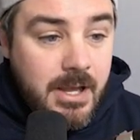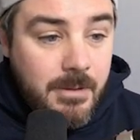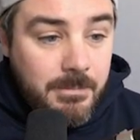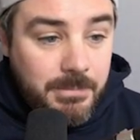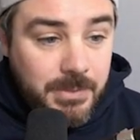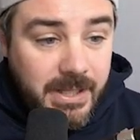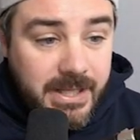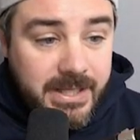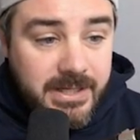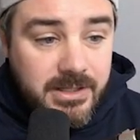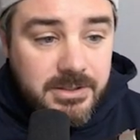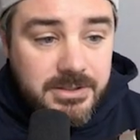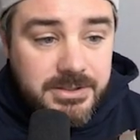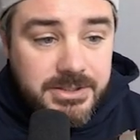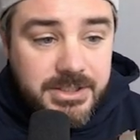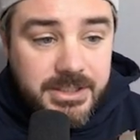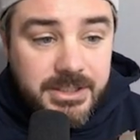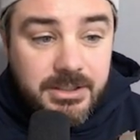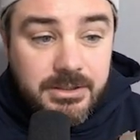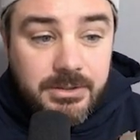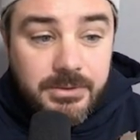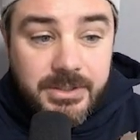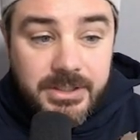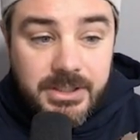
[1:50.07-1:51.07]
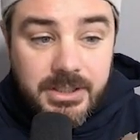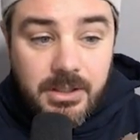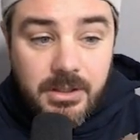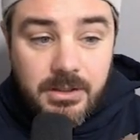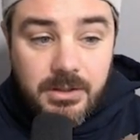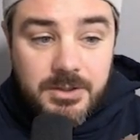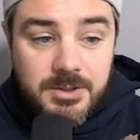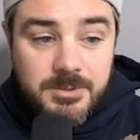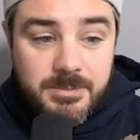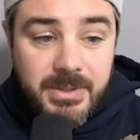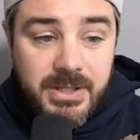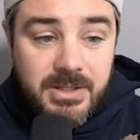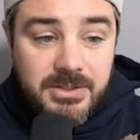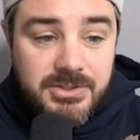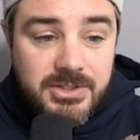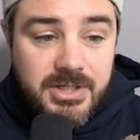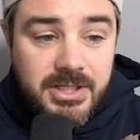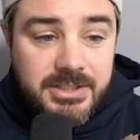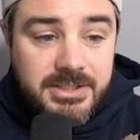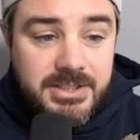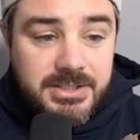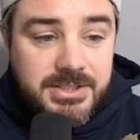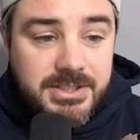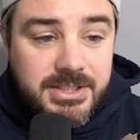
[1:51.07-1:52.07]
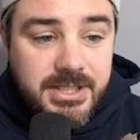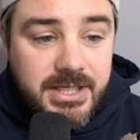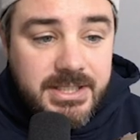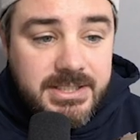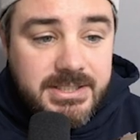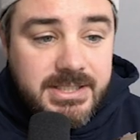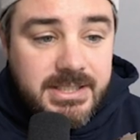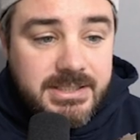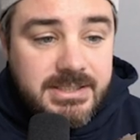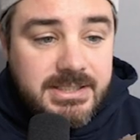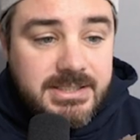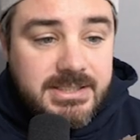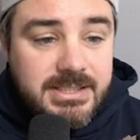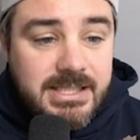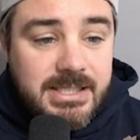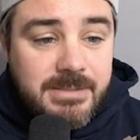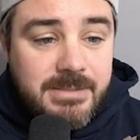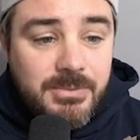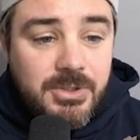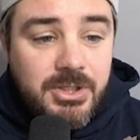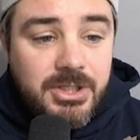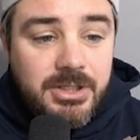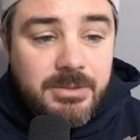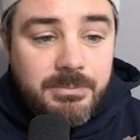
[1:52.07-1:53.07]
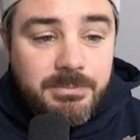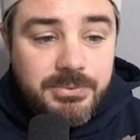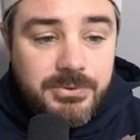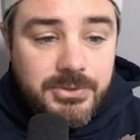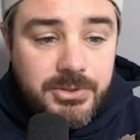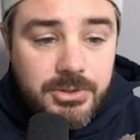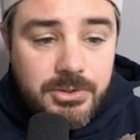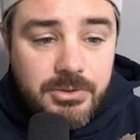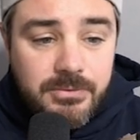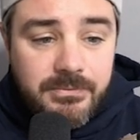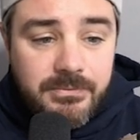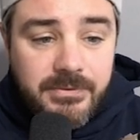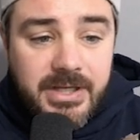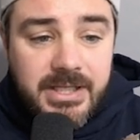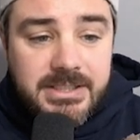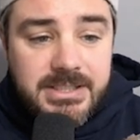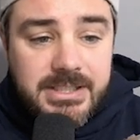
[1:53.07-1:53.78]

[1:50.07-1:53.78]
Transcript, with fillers: players, including Carlos Beltran, discussed that the team could improve on